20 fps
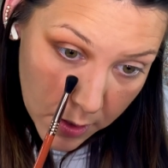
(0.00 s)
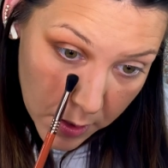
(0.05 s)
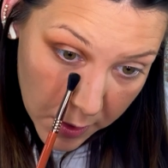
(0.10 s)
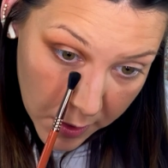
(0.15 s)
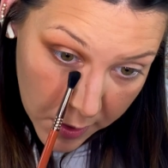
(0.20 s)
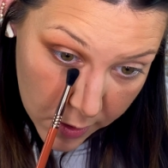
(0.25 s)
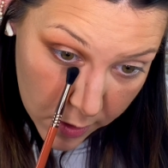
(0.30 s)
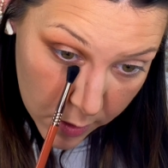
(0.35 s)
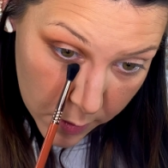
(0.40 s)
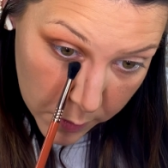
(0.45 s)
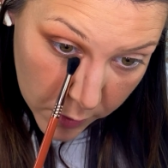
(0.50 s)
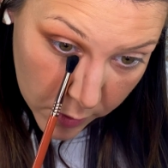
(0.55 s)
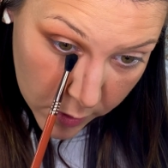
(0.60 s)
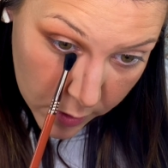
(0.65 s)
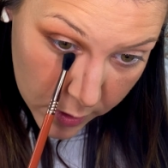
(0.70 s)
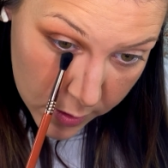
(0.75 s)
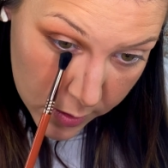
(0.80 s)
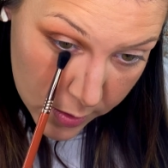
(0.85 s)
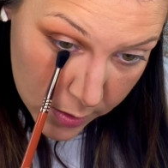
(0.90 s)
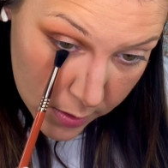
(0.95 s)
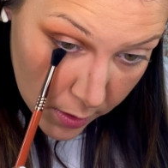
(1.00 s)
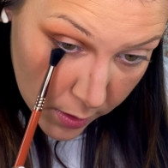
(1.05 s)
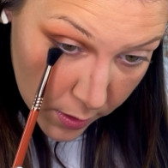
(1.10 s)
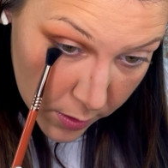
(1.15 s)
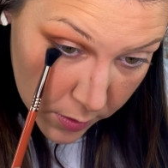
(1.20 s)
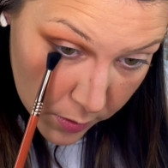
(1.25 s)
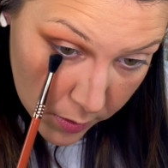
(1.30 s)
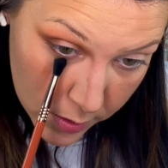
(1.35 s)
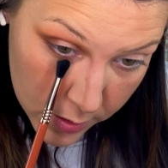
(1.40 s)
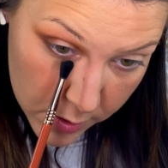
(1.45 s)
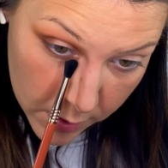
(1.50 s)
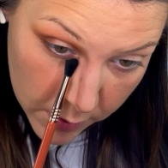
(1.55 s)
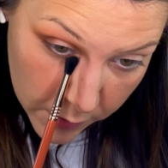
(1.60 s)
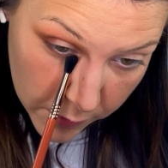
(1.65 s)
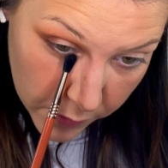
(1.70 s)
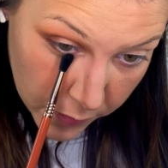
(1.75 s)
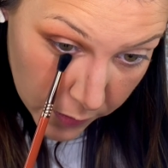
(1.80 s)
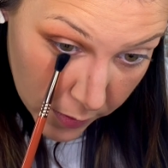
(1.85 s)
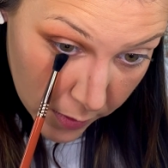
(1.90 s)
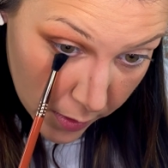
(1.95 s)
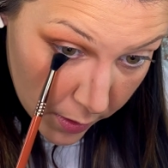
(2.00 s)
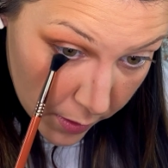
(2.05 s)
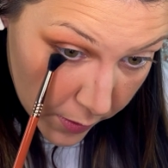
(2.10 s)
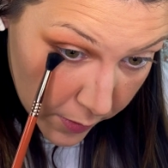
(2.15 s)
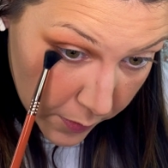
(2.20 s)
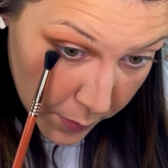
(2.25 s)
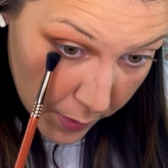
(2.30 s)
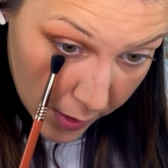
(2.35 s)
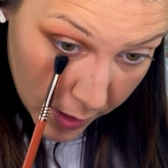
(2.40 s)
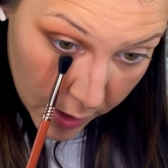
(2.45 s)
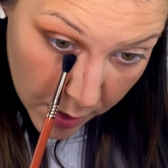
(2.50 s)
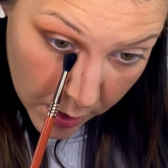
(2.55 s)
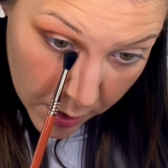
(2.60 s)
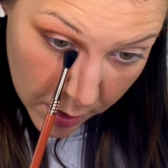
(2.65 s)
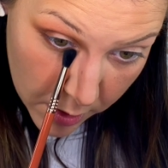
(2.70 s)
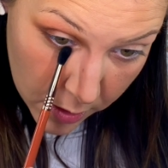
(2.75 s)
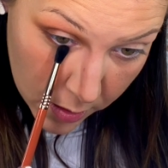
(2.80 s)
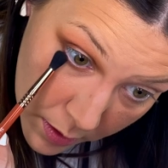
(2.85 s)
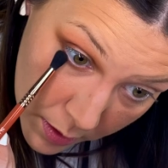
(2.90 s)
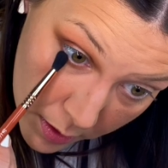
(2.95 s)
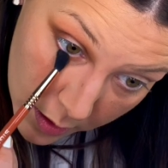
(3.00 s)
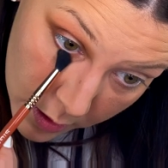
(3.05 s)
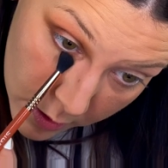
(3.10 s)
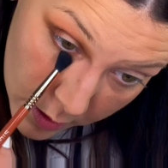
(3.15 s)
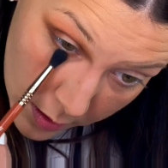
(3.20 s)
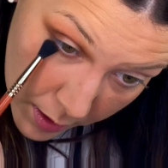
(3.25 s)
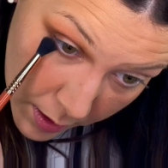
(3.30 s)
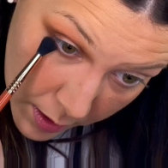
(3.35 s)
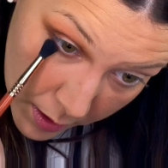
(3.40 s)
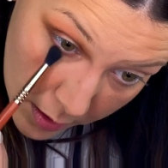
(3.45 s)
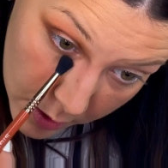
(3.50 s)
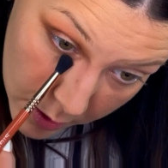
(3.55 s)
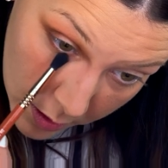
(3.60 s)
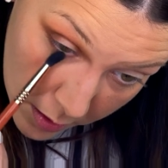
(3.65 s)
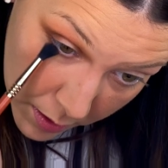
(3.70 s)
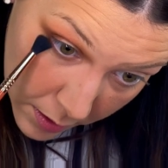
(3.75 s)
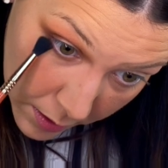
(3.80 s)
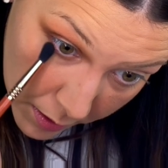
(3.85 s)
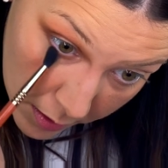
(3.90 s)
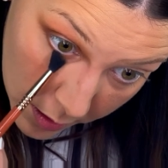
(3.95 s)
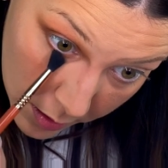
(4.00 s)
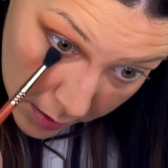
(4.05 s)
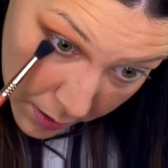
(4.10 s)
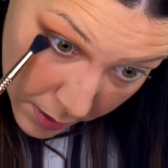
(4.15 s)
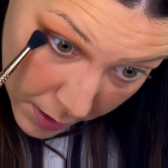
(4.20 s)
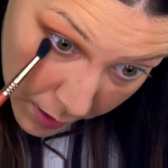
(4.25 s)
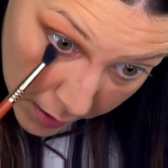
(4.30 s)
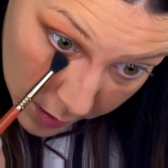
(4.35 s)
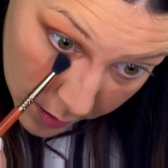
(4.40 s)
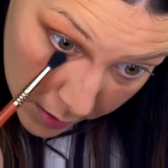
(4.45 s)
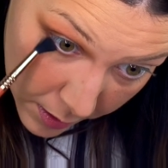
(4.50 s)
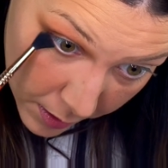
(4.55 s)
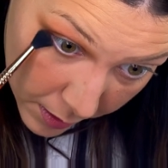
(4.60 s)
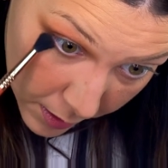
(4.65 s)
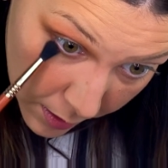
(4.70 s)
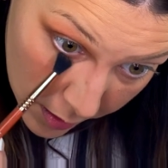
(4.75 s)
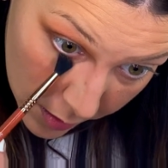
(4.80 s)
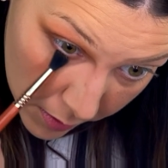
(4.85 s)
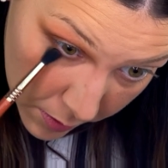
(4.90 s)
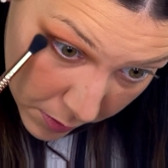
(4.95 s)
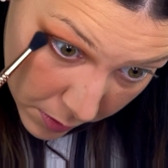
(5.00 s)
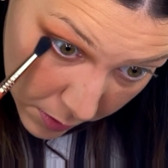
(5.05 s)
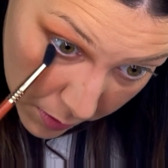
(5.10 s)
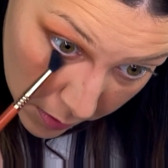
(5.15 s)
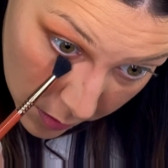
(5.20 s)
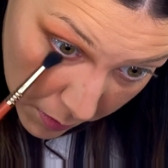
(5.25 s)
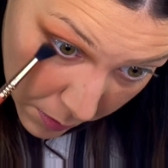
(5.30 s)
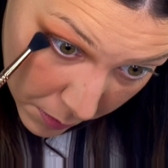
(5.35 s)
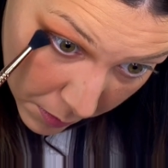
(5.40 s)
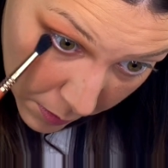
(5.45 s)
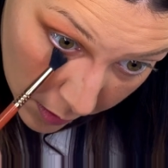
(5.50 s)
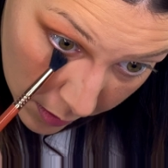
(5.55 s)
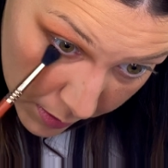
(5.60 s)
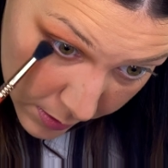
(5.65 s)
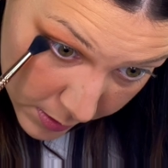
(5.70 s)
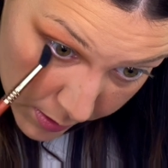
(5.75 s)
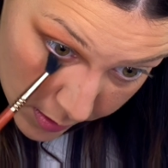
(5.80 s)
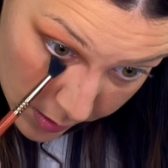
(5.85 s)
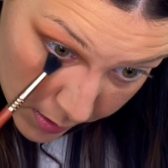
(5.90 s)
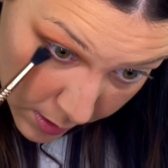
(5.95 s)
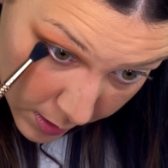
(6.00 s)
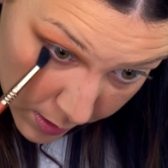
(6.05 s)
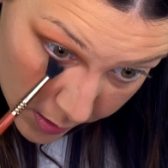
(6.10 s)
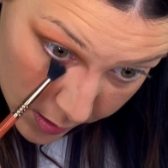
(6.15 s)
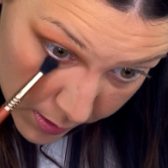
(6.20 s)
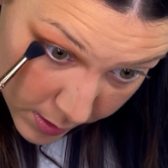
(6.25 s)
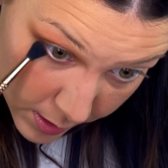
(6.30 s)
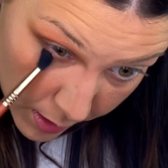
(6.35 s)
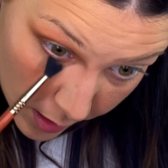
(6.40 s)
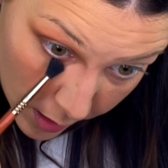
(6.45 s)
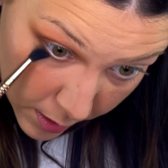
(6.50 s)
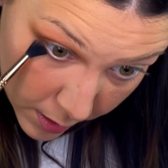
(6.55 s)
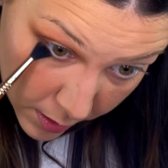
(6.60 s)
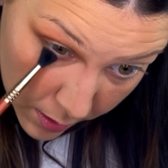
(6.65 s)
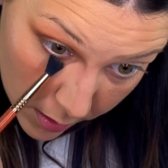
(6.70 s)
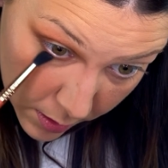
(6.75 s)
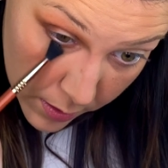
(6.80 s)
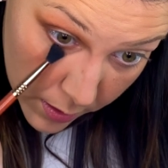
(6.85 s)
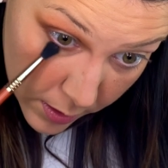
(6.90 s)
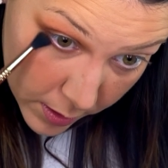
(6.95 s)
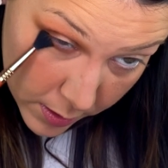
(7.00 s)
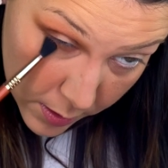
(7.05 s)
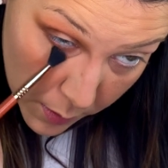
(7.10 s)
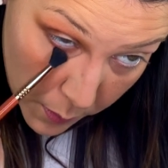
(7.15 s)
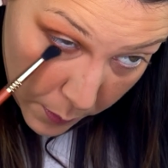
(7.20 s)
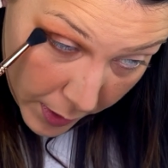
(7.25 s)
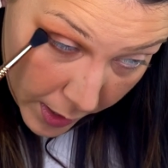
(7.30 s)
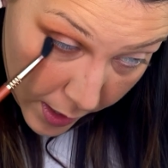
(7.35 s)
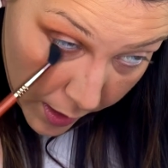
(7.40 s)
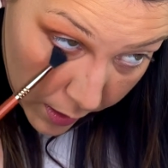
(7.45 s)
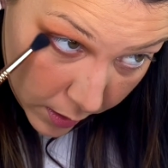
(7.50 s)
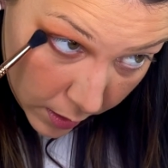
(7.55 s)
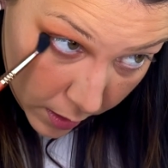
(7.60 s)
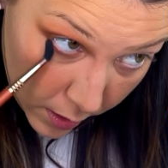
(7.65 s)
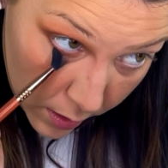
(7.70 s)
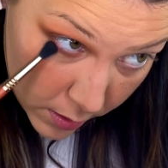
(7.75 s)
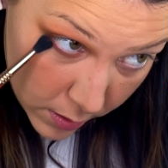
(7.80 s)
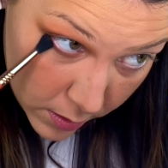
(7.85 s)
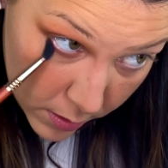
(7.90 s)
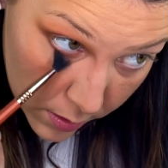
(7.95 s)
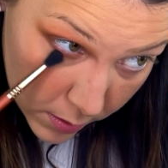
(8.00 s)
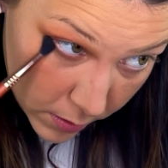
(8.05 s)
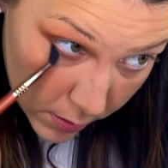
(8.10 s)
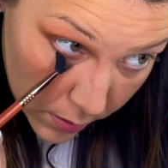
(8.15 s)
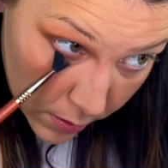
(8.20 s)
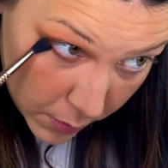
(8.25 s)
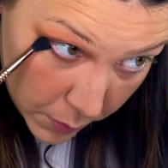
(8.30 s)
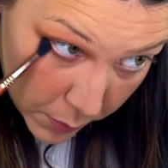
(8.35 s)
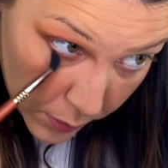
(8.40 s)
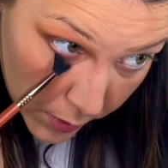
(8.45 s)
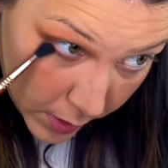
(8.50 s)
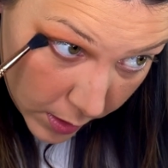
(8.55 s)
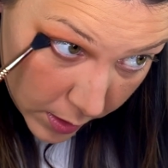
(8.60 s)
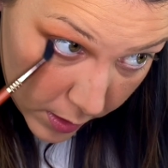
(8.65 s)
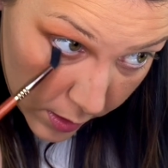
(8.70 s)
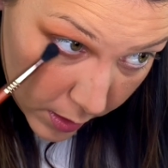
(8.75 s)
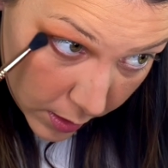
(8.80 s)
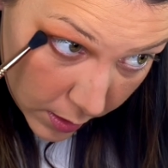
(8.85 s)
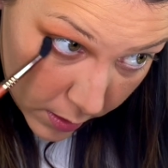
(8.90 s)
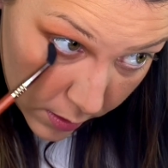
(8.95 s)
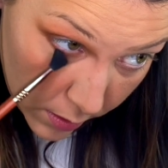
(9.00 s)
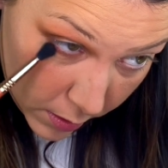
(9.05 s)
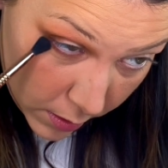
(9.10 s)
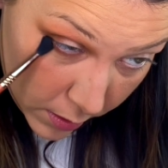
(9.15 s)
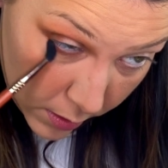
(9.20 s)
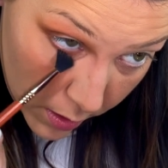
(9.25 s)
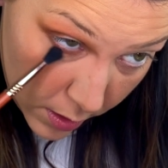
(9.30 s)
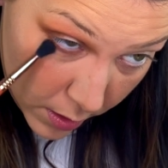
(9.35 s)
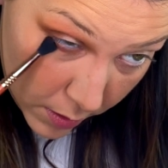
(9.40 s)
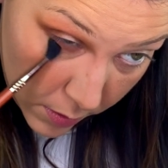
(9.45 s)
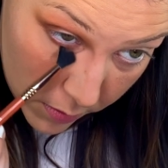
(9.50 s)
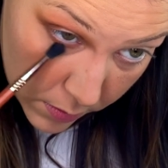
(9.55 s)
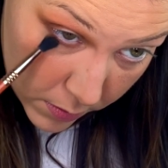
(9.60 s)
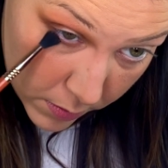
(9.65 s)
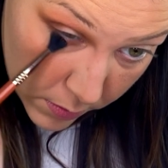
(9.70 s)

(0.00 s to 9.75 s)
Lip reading: and I'm going to start towards the front of my eye and then connecting it to Suntan at the back end and blending it all out.